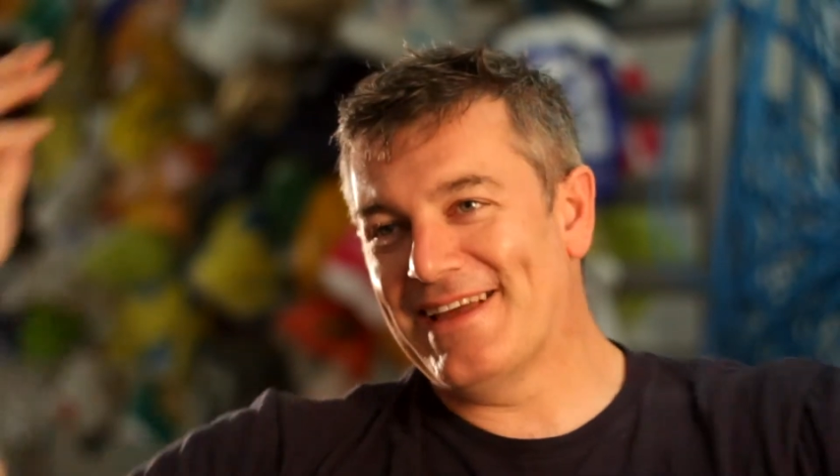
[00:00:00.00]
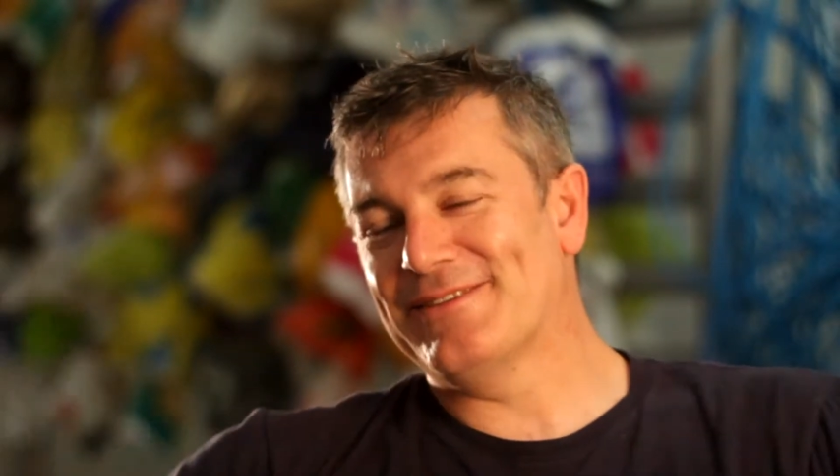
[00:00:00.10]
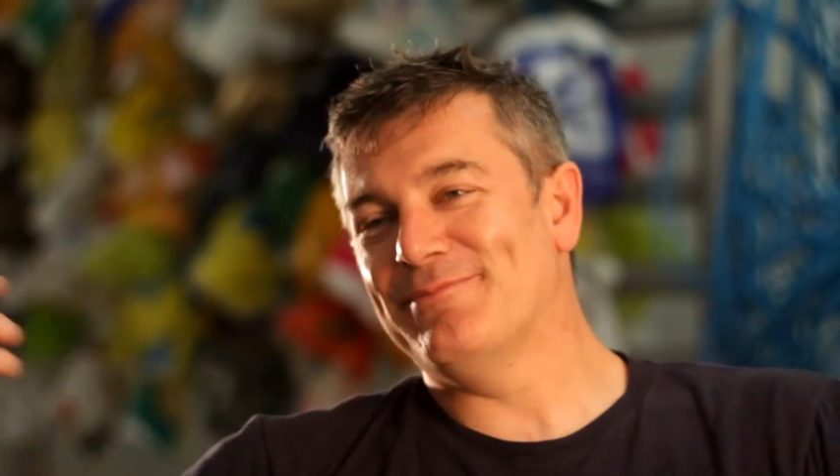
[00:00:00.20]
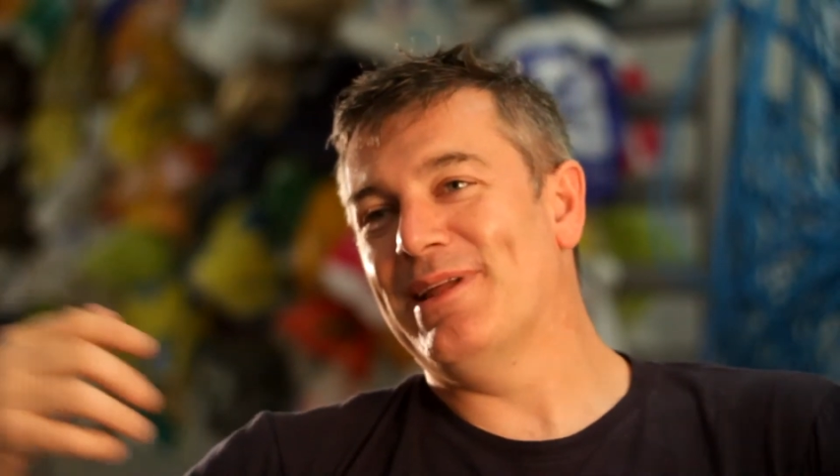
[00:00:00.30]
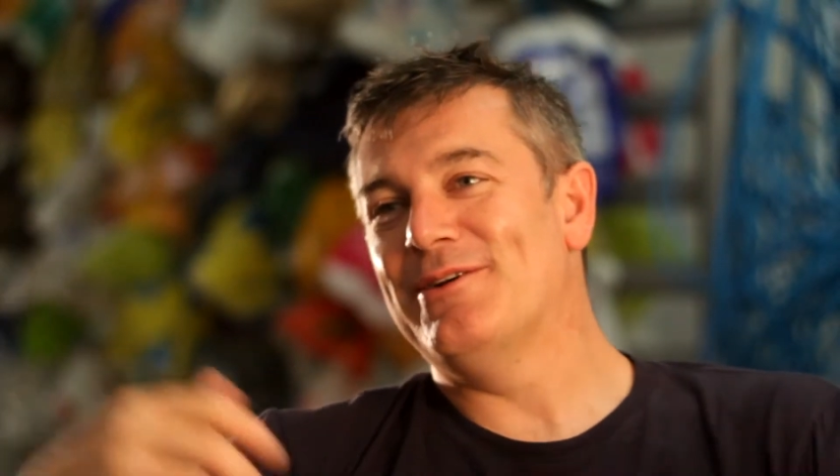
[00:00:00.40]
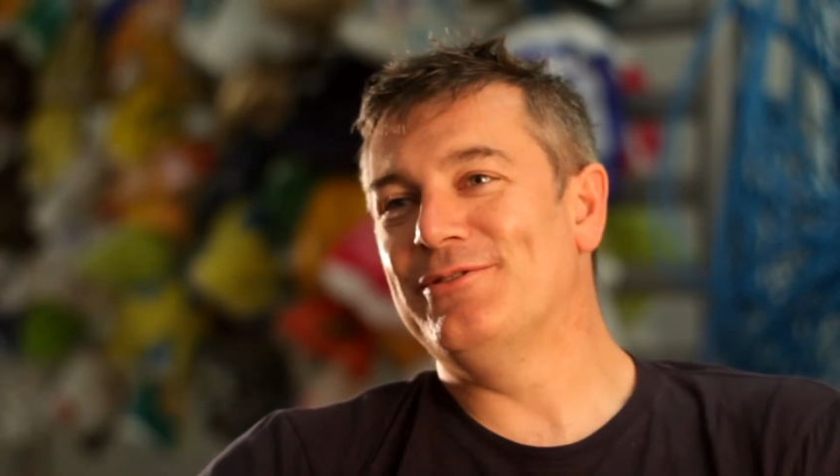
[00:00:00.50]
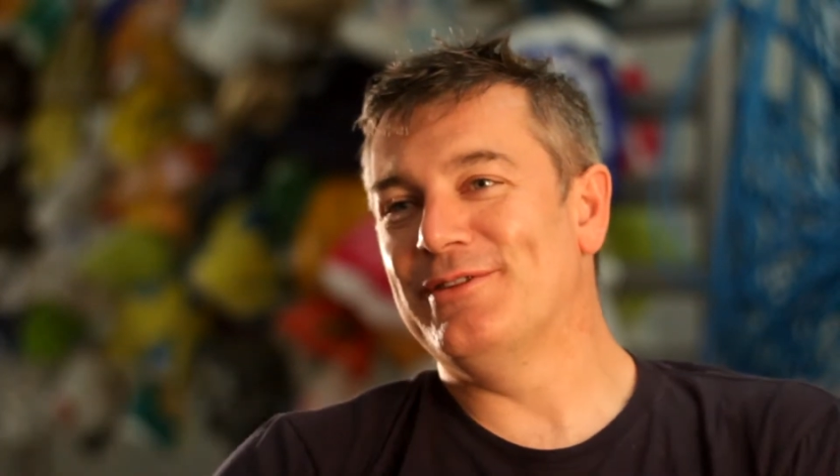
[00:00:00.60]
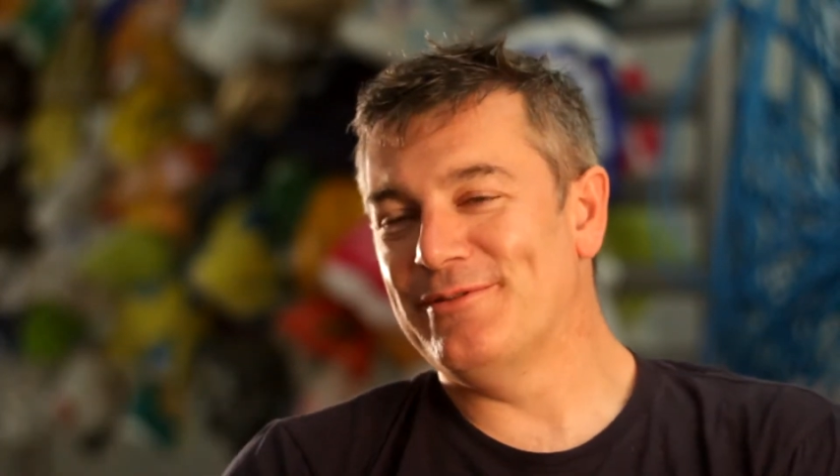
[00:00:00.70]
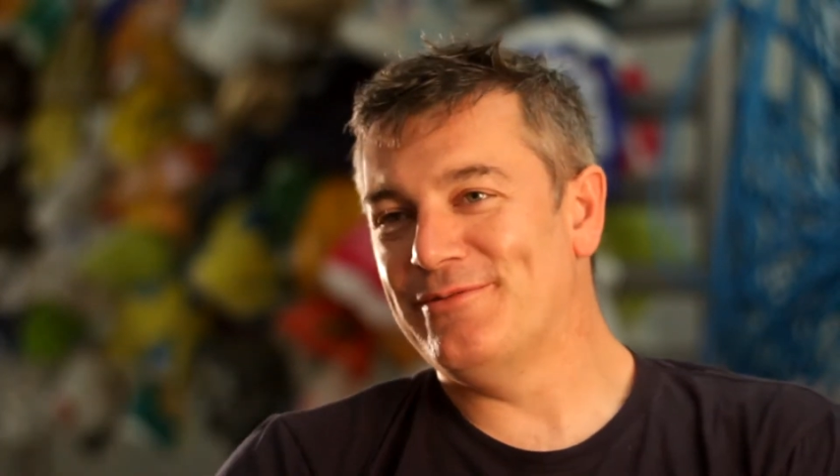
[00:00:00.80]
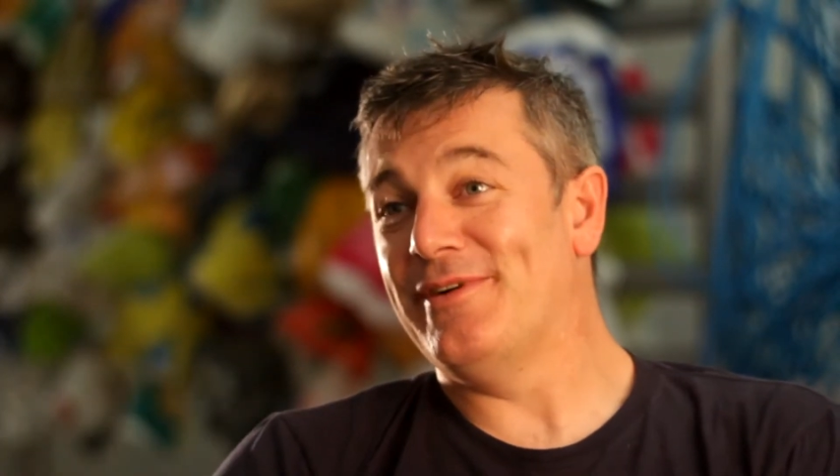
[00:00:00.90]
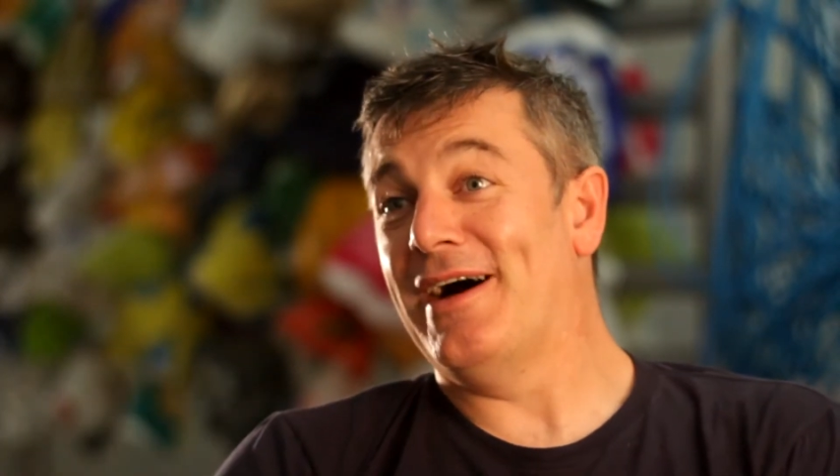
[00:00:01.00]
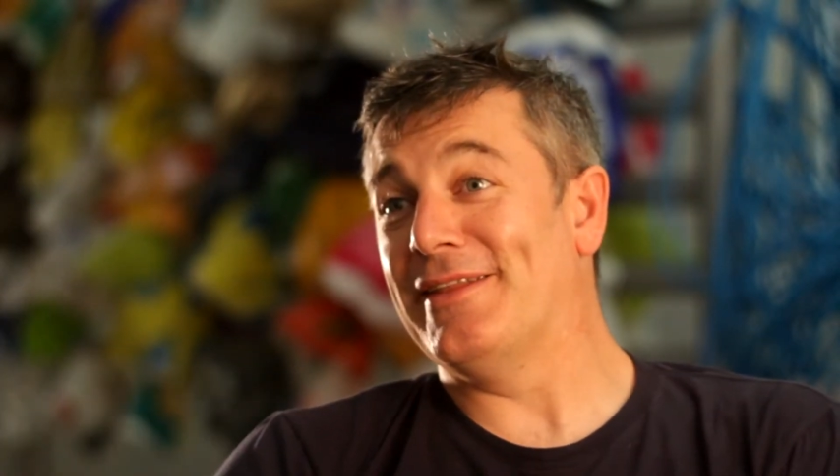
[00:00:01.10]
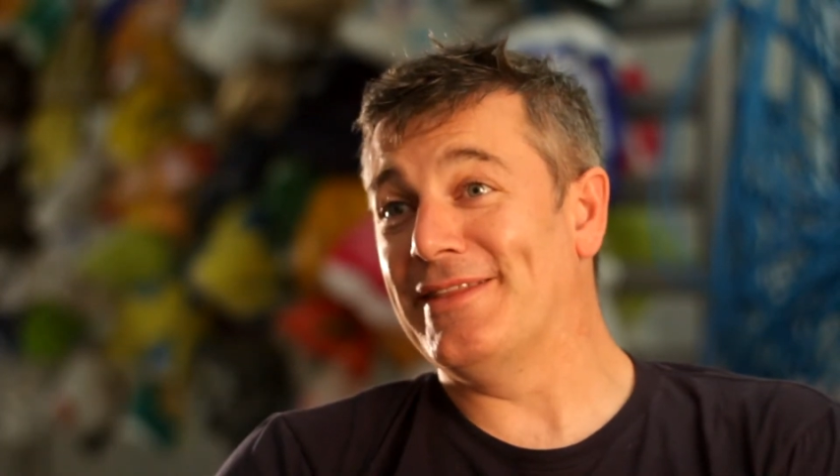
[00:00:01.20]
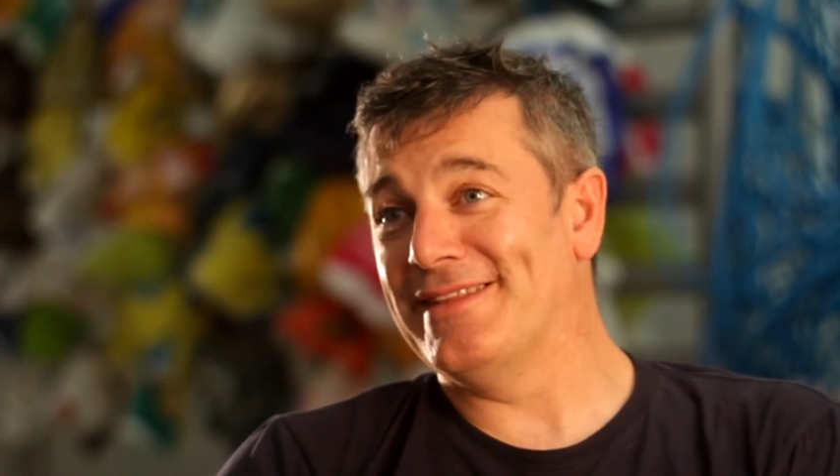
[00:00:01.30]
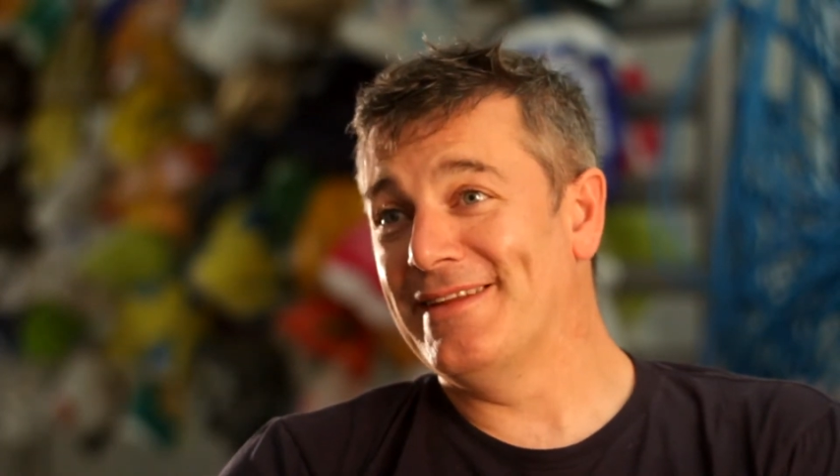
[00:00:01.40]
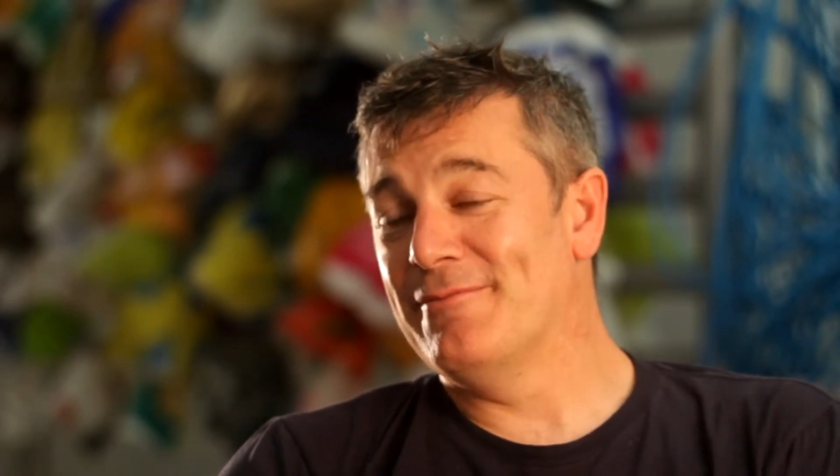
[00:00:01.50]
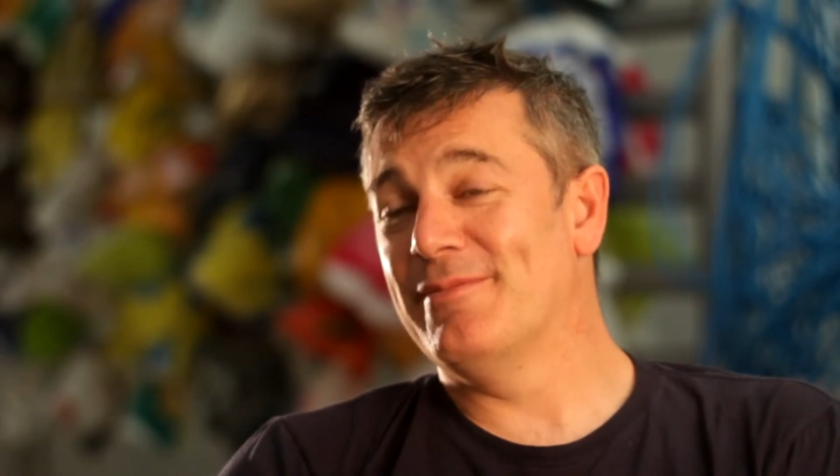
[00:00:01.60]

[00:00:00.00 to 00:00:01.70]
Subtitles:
explosion of fun